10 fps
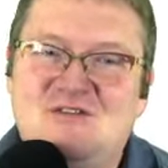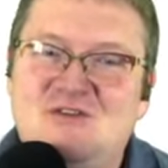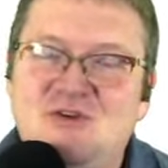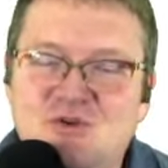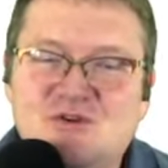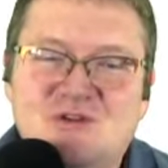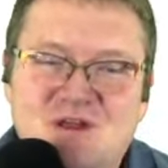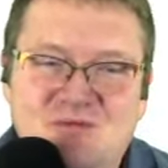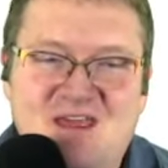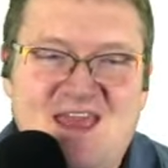
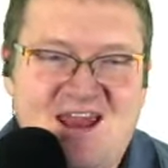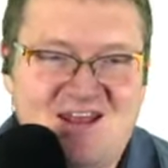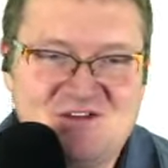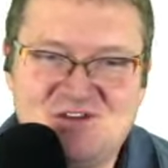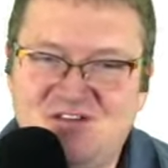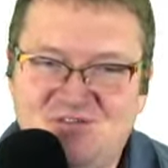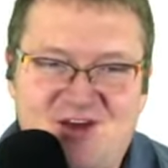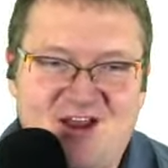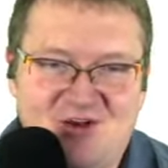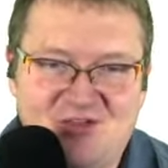Usually we get it just
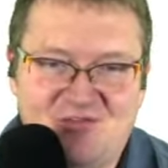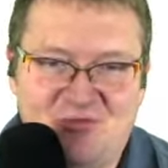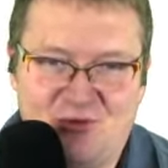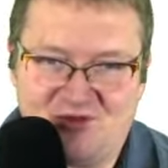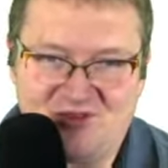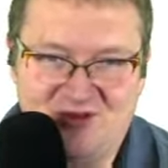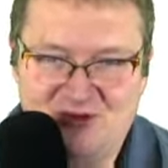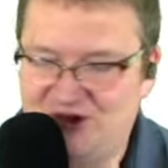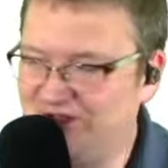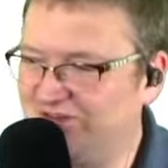fine on the fourth. I
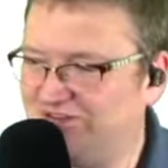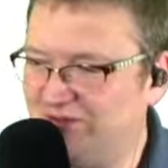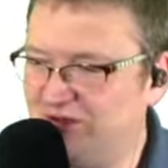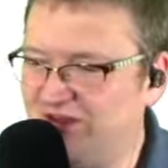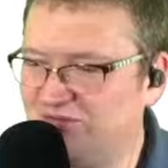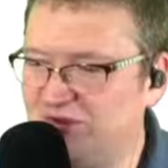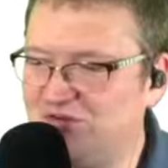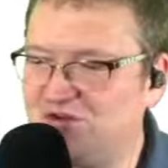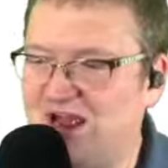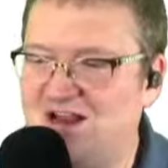mean, you can see because of my
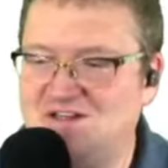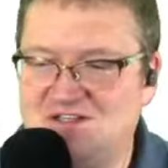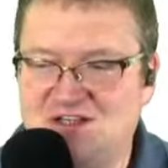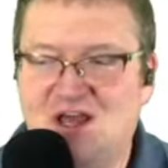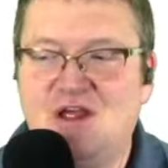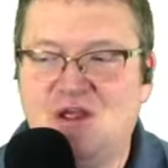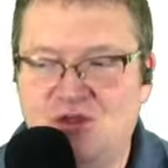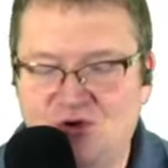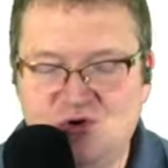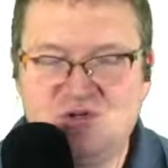strategy,
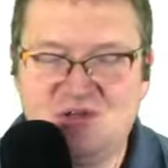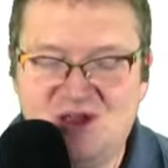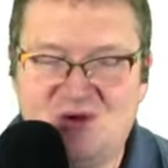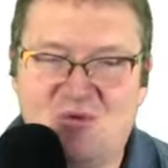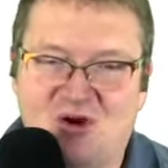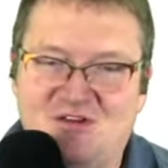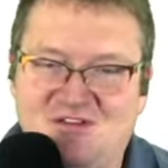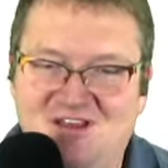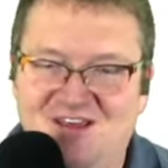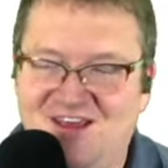usually it
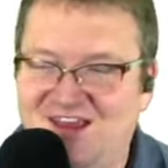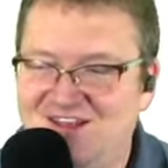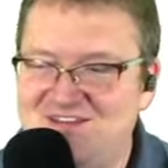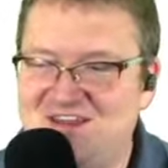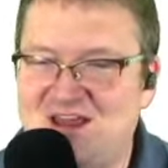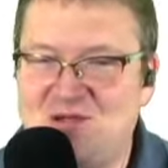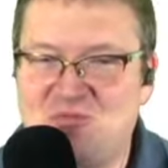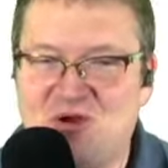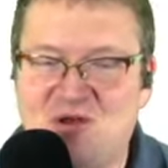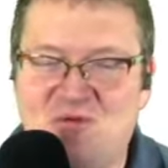works to get it
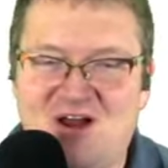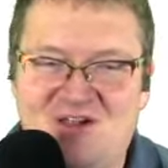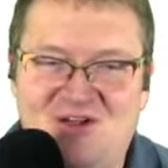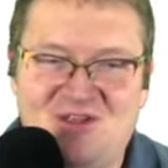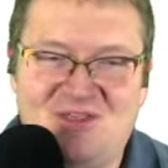pretty well on